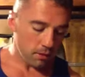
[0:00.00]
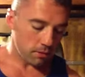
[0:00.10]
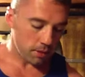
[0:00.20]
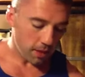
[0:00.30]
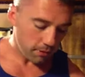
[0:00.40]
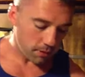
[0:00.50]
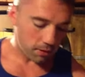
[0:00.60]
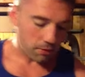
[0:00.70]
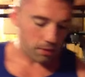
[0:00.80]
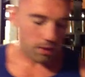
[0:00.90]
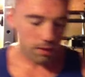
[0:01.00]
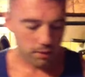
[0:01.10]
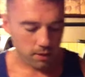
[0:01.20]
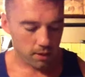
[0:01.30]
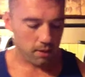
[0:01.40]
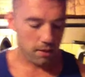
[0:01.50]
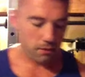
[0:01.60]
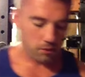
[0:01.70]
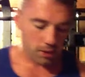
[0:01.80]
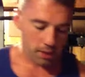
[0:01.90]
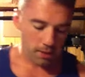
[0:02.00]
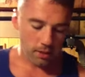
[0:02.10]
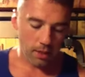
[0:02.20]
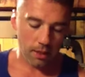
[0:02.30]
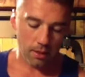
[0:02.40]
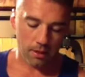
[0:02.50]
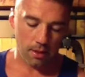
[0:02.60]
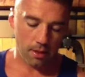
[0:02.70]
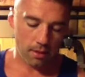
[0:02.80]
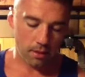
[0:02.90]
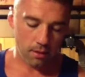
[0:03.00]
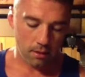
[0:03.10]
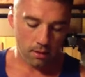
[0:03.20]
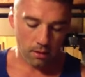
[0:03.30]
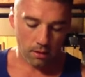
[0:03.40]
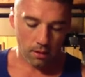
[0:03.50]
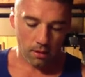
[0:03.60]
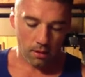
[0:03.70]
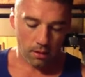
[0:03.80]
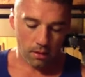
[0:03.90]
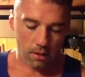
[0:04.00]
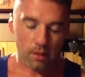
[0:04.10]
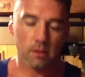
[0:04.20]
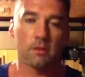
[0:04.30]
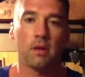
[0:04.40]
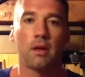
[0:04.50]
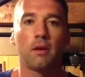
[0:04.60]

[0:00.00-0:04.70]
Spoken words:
the 7th on here, I said don't change anything unless you're not